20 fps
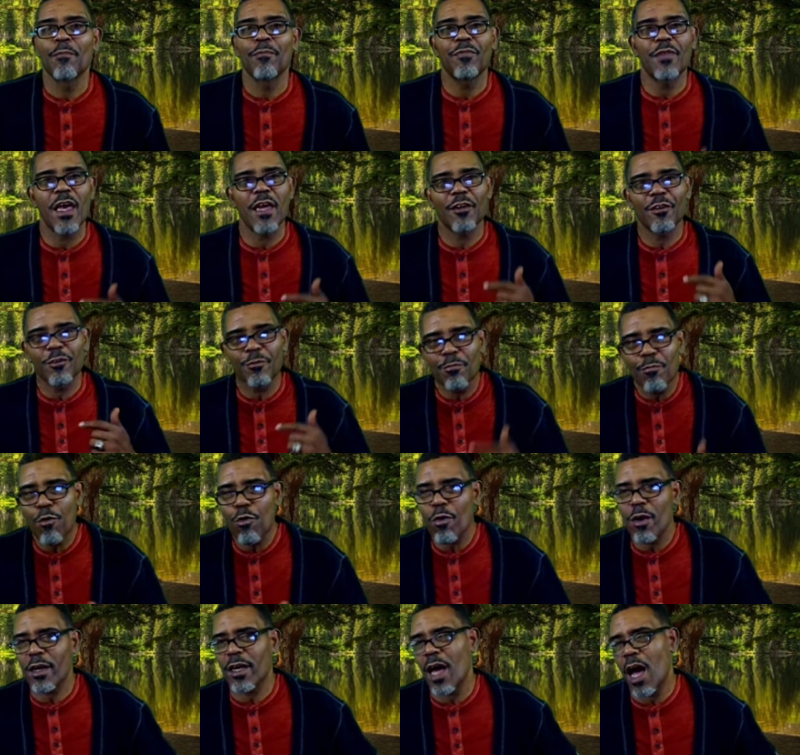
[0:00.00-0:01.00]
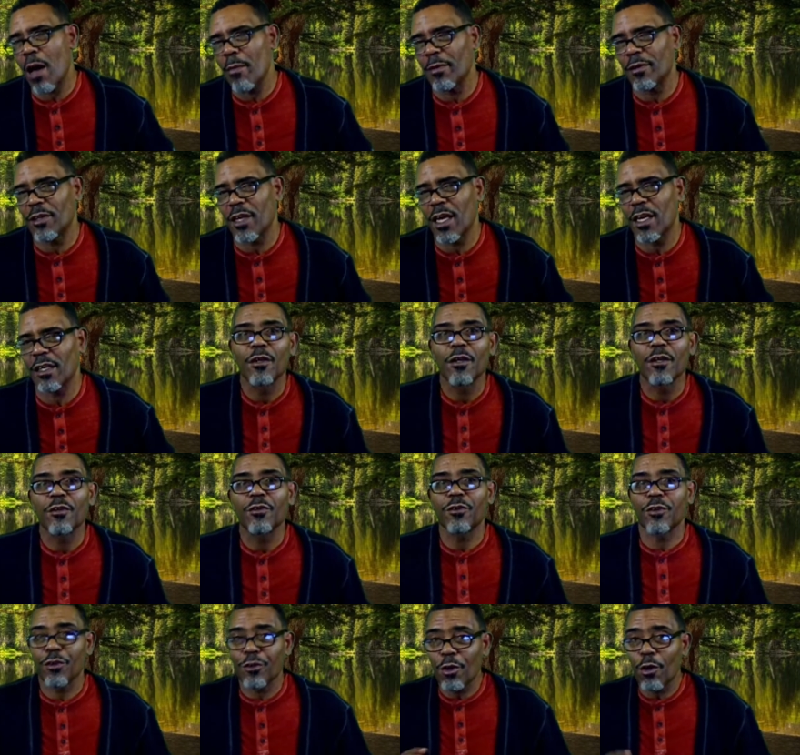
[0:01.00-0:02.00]
that is more accommodating
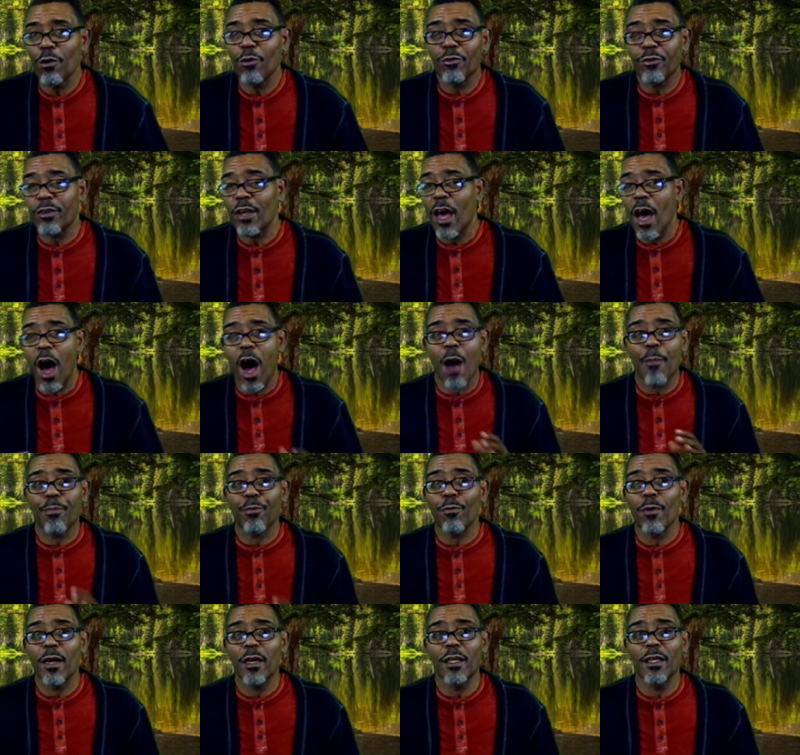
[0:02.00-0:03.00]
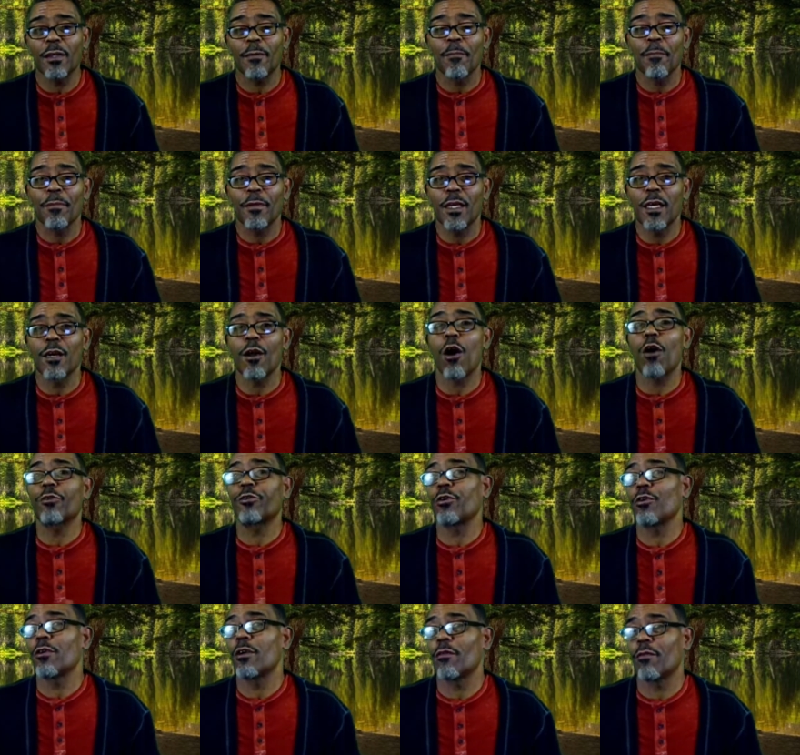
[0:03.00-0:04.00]
to those operating in
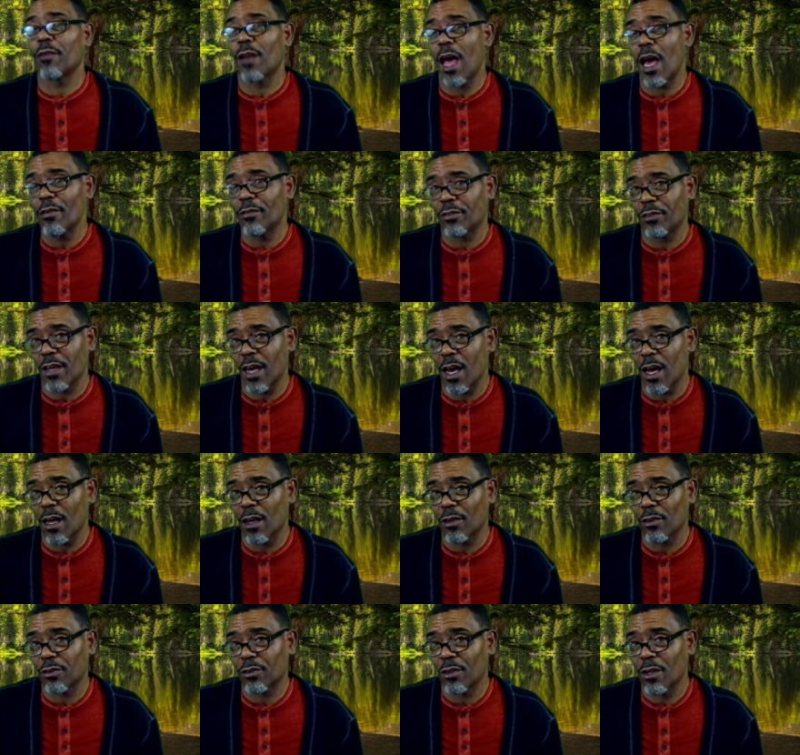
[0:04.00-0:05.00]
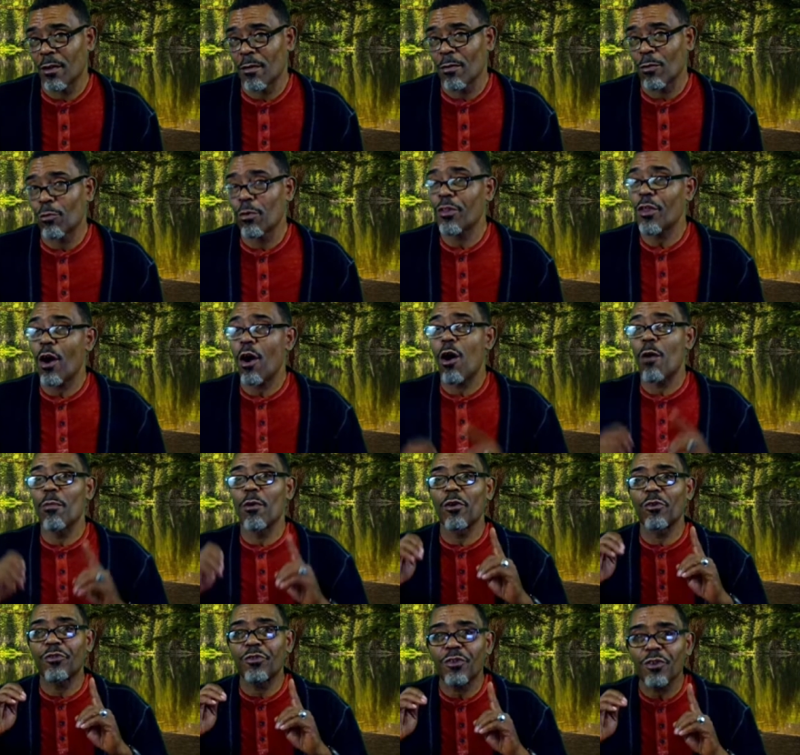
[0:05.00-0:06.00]
alternative lifestyles with
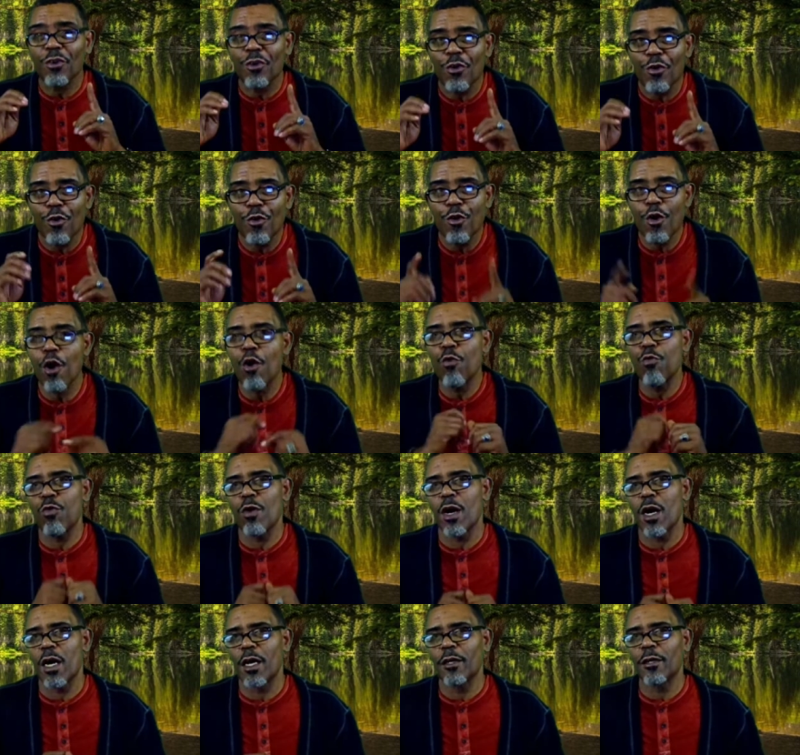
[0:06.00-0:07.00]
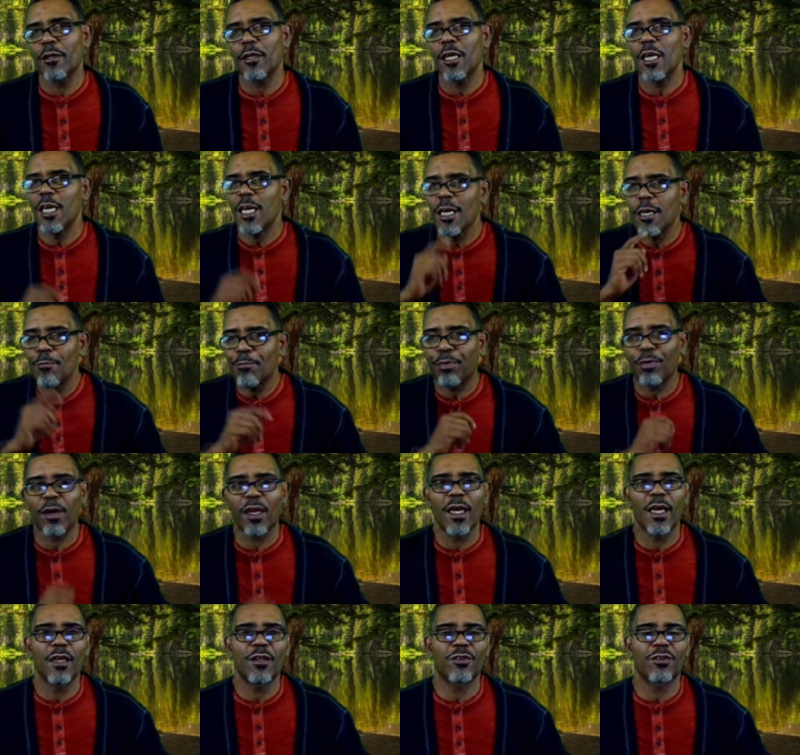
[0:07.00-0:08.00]
almost no one in
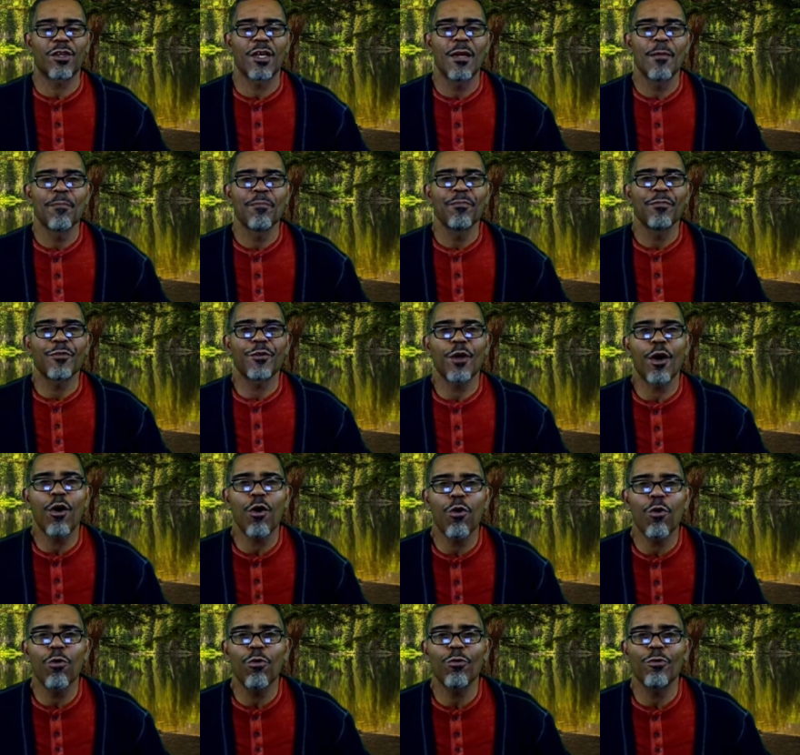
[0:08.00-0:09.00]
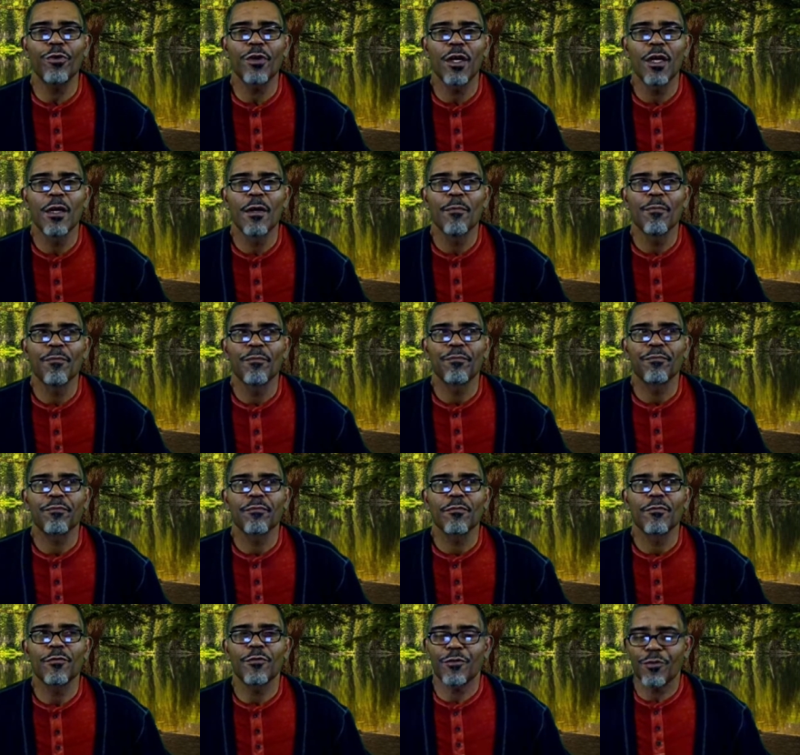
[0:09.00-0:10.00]
place to hold
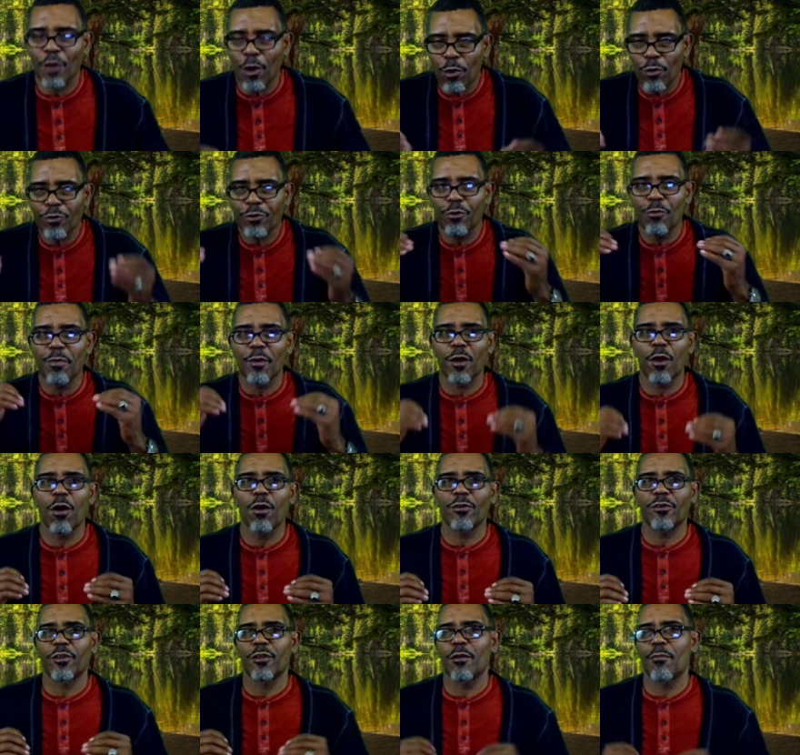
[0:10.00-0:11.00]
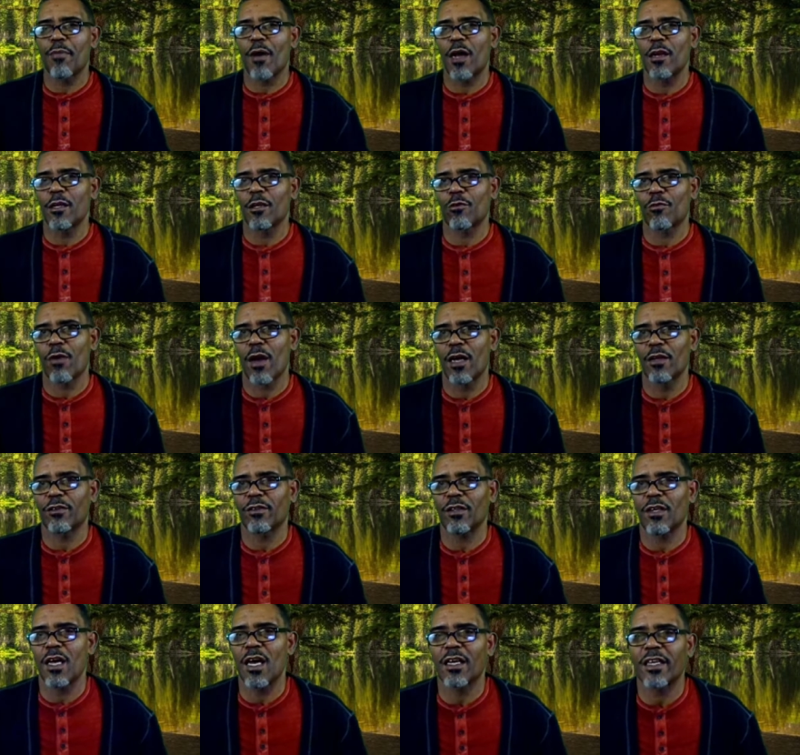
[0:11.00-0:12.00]
those who belong to the body of
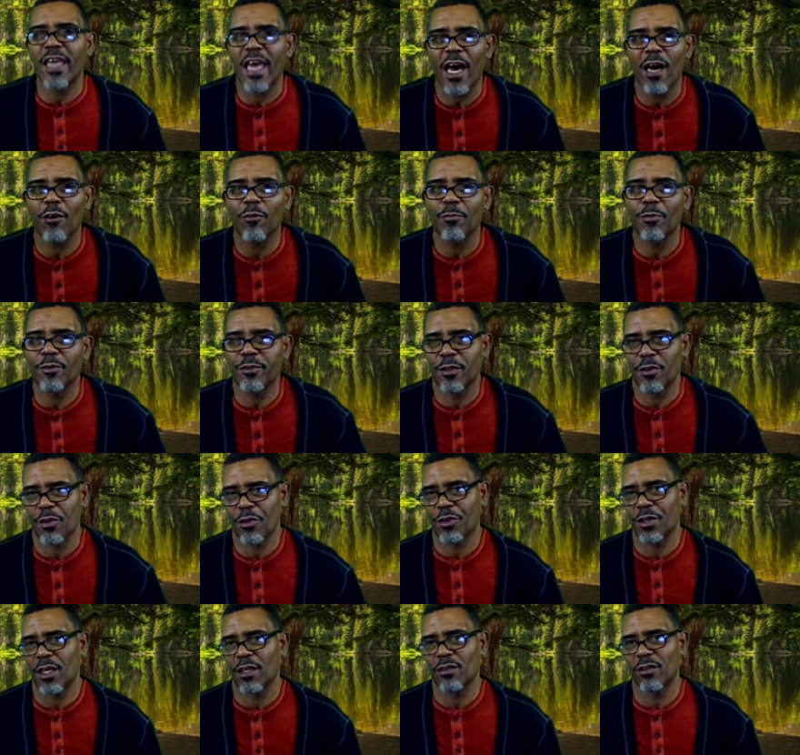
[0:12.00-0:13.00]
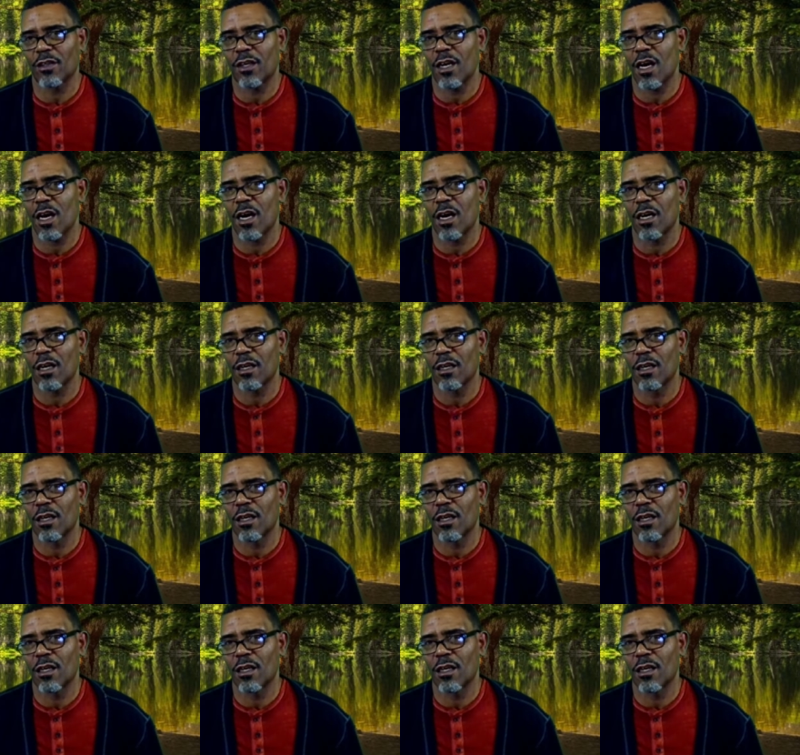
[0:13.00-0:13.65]
Christ accountable to the things of God.